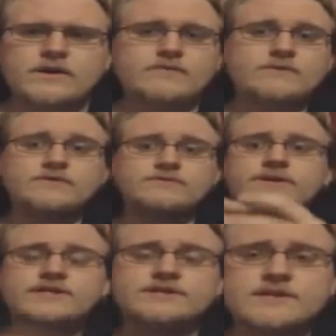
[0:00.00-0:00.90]
Okay, well the
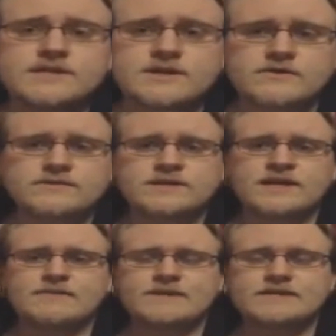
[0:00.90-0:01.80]
reason the stones
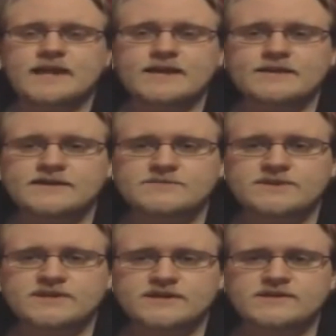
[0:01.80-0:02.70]
can't be dated is
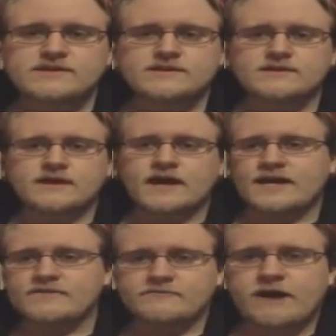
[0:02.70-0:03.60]
because the
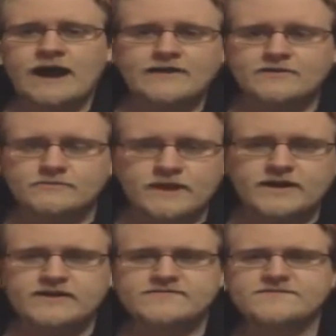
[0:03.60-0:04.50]
kind of rock they're
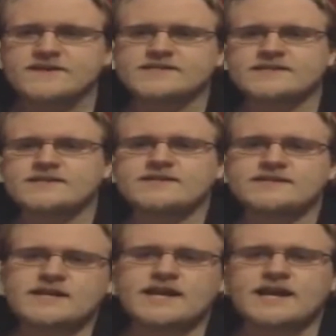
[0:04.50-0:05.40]
made of doesn't
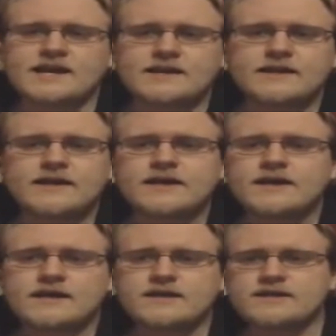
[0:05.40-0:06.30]
contain
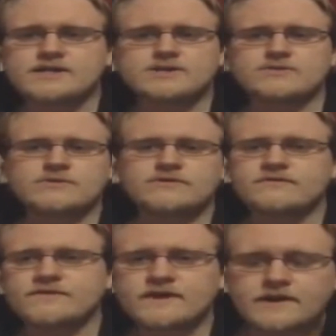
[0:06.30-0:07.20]
any sort
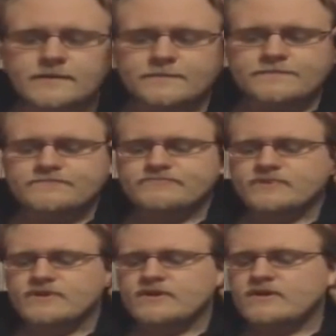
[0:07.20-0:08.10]
of
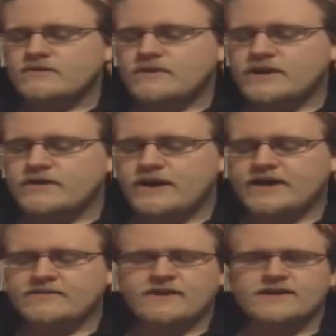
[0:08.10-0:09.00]

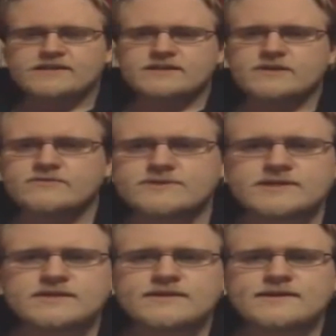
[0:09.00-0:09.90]
radioactive
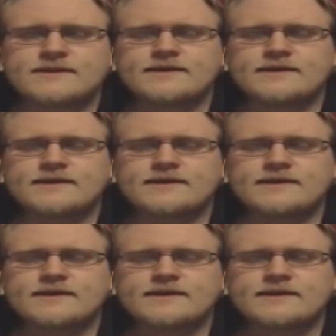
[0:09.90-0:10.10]
isotopes.